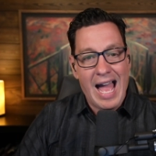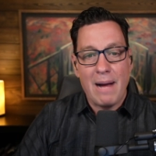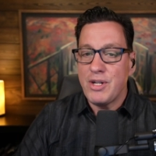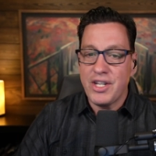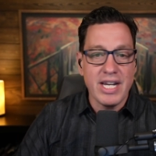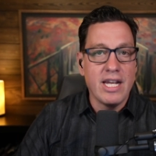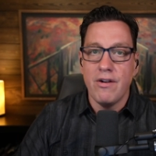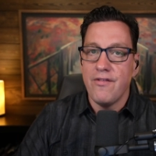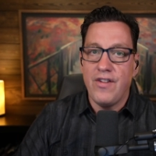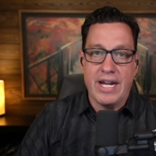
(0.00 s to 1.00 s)
I'm just a
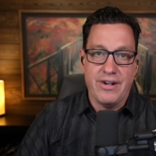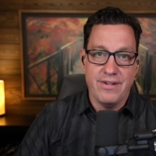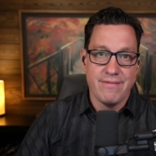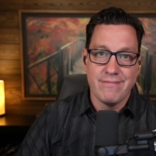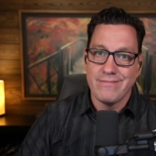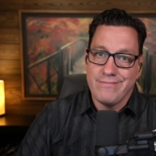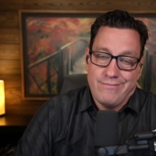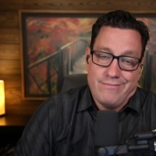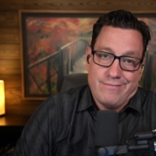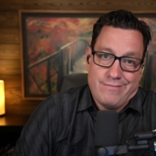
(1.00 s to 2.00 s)
guilt fighter.
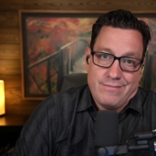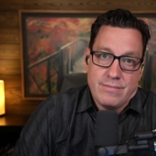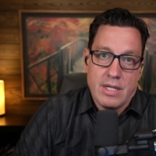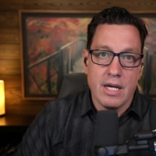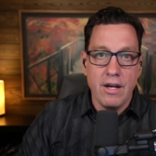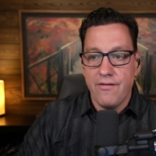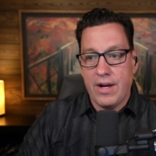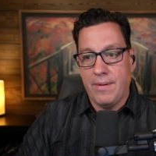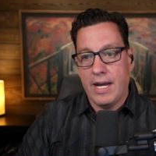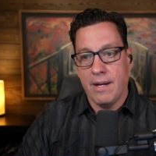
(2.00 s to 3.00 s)

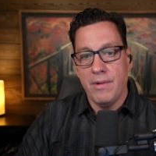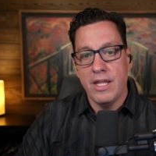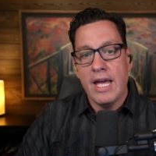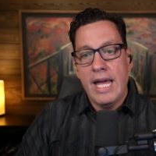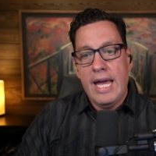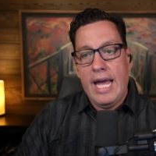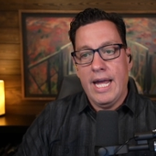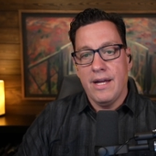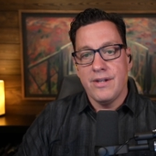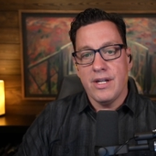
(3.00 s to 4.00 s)
I'm not going to,
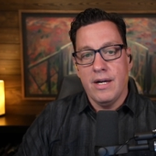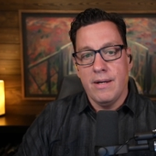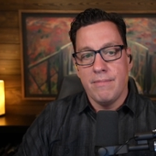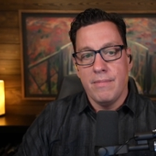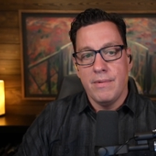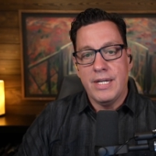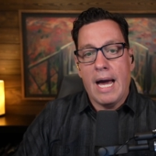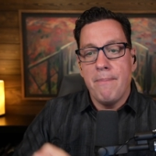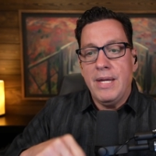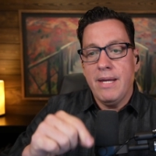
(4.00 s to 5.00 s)
and um,
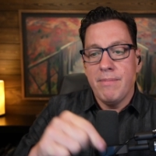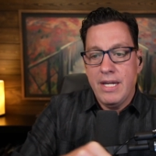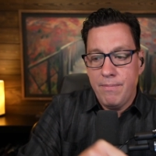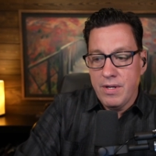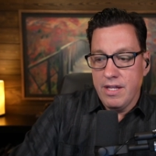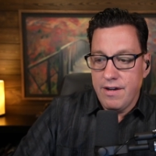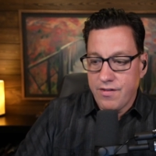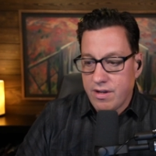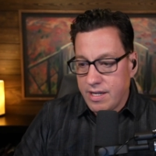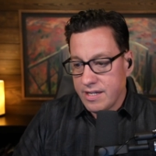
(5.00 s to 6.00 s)
not being manipulative
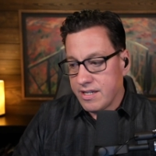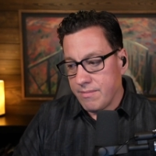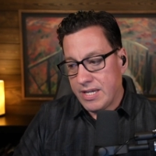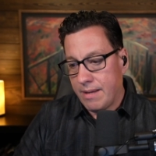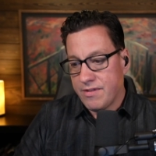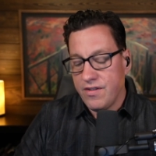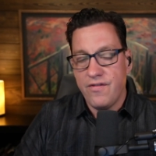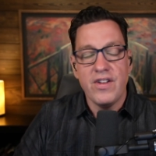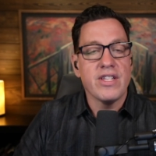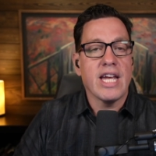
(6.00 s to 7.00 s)
can sometimes you
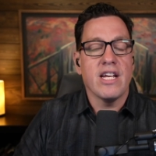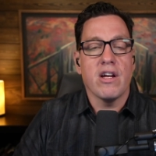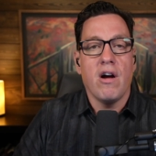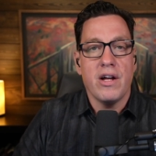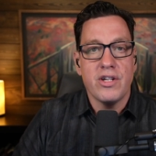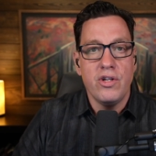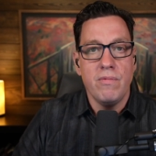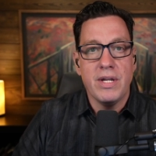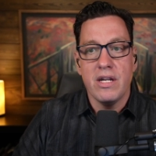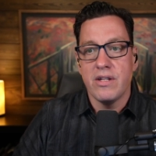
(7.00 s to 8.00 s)
feel like it costs you
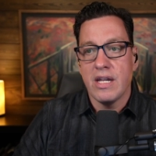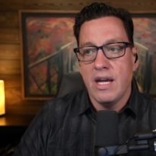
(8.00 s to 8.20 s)
because